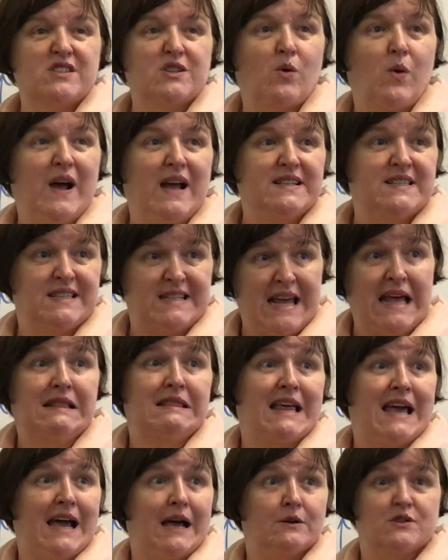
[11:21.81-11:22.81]
squared's
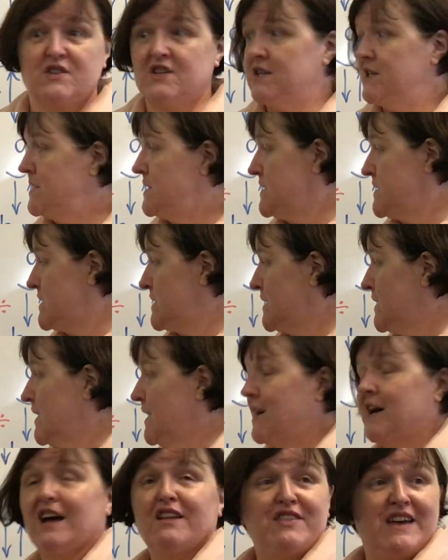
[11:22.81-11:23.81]
10,000,
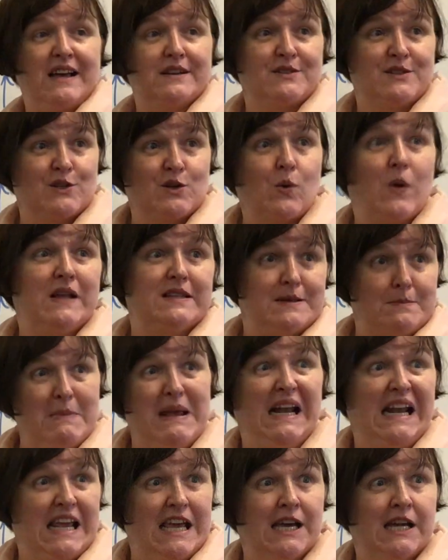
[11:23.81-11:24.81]
1,000 squared's
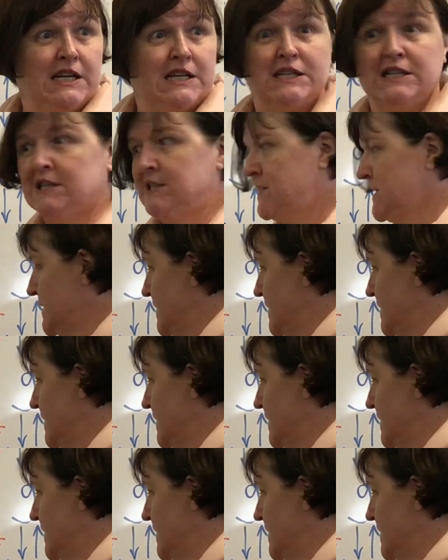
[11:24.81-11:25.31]
1,000,000, and